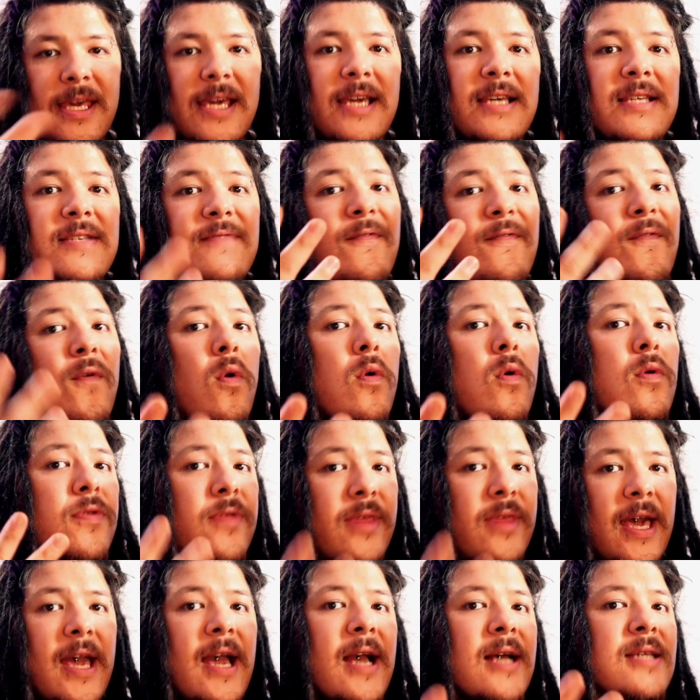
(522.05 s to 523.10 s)
4
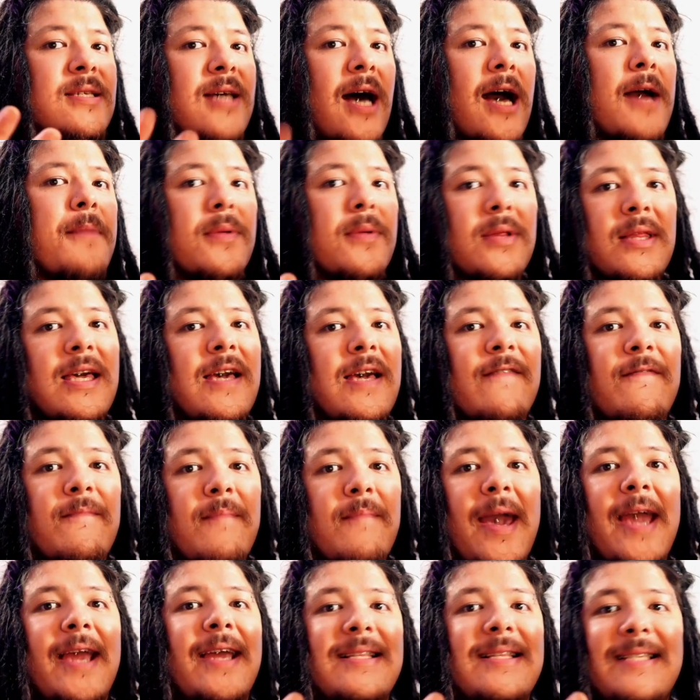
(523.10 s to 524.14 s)
things I believe
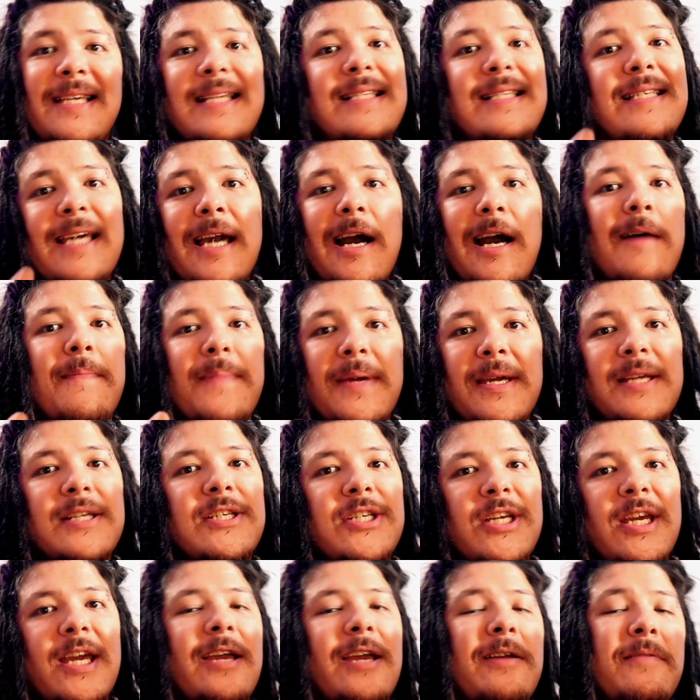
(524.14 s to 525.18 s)
make a TTRPG.